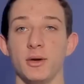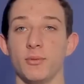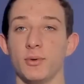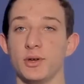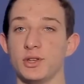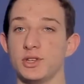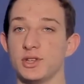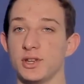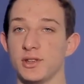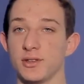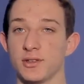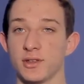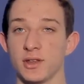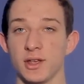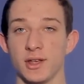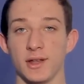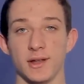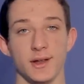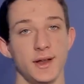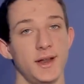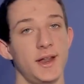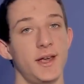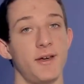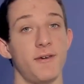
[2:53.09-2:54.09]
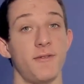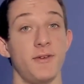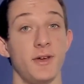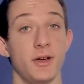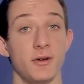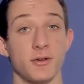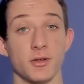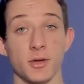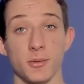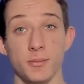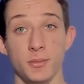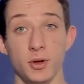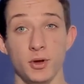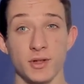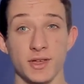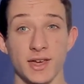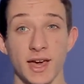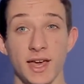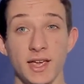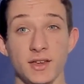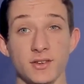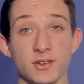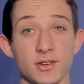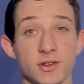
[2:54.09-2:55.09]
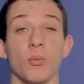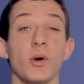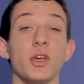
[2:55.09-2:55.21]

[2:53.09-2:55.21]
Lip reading: which is near field communication,